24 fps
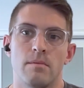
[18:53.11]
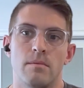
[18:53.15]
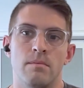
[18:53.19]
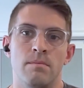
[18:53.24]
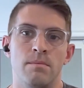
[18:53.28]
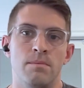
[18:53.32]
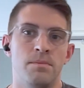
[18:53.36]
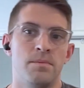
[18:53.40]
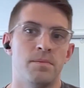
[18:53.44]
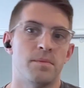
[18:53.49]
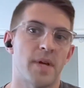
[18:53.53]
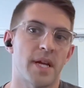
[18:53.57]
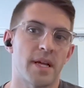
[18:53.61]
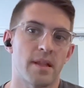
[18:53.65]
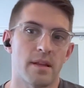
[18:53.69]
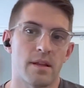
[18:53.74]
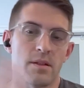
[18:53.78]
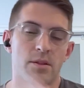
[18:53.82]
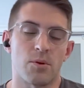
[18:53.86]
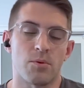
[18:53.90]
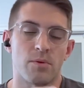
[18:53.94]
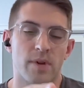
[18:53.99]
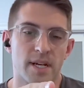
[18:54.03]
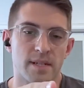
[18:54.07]
And
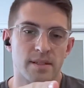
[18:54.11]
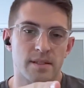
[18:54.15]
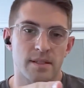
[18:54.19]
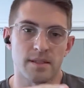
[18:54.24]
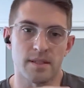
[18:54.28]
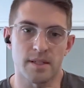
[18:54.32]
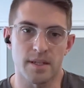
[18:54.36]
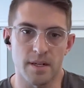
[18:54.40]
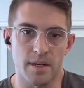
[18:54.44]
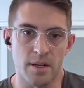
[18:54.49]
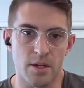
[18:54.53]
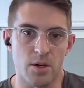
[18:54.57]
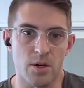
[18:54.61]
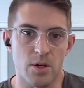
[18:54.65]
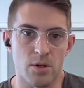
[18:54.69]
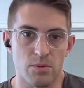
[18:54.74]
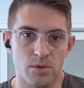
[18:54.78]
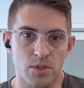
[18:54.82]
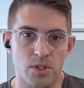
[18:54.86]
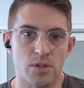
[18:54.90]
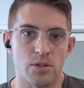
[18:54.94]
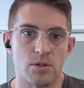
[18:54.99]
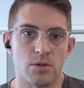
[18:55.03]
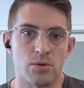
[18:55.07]
then the rest is going to go
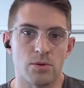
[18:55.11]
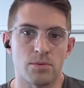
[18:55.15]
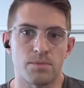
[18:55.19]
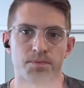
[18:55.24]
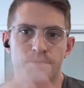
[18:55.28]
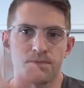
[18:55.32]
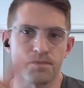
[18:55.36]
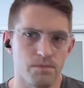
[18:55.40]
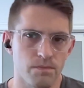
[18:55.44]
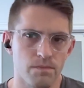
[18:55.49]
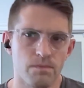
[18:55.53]
to,